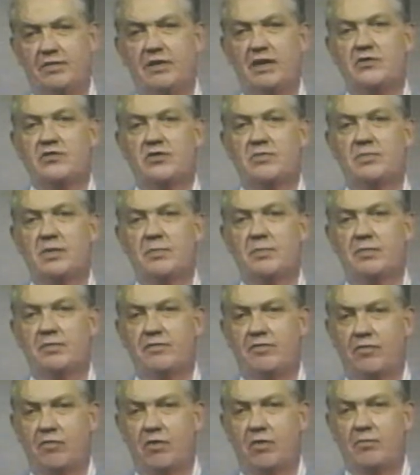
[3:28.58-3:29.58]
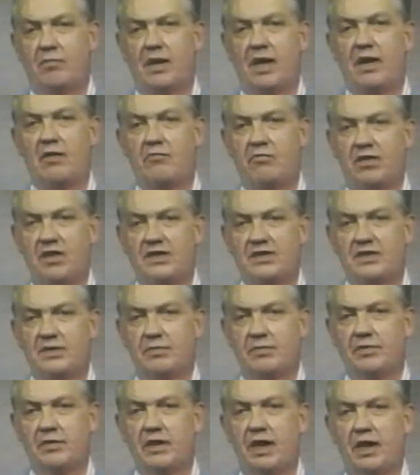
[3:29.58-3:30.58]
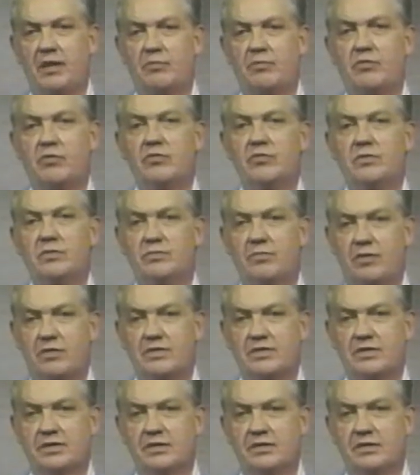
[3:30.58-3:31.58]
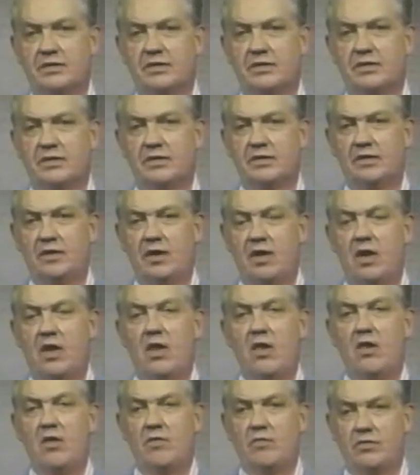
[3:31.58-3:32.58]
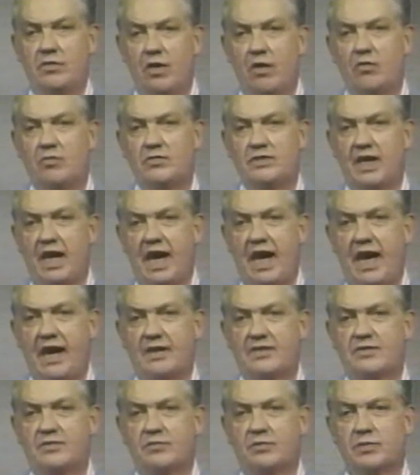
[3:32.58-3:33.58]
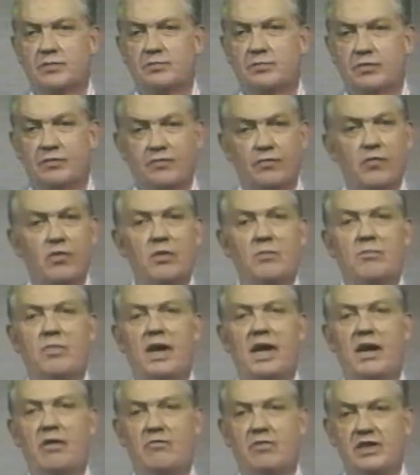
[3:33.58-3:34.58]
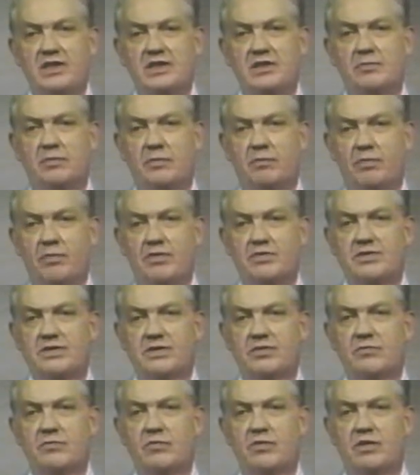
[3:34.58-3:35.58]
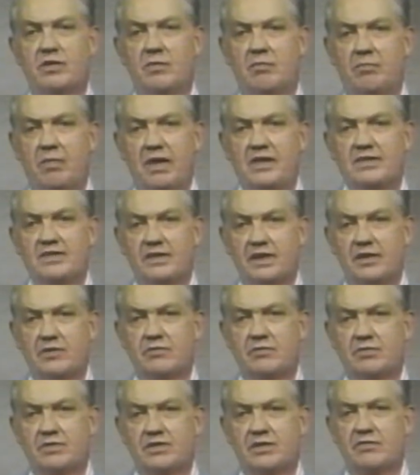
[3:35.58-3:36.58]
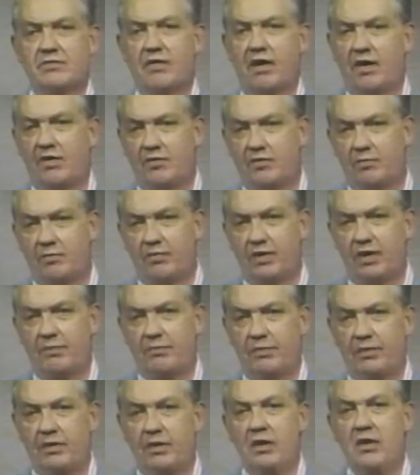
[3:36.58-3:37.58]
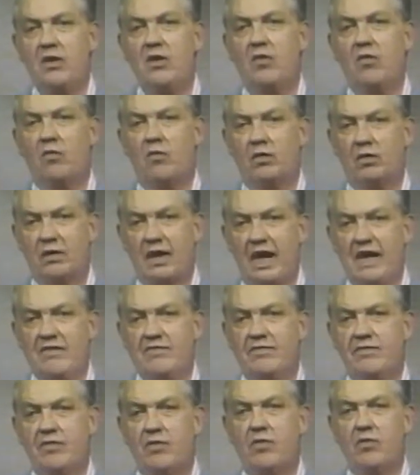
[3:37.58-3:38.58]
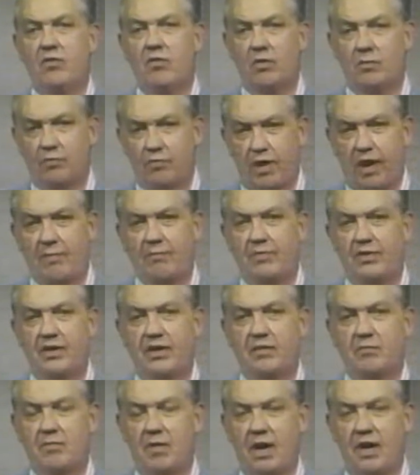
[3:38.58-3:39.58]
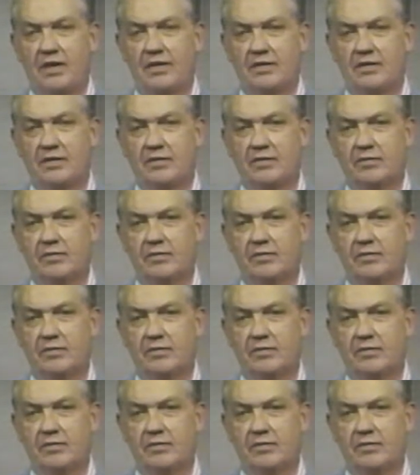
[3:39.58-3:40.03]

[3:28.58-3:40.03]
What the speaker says: that should be performed by a reasonable and prudent person. Those acts which performed by a reasonable person with the best interest of other people or life or property in mind.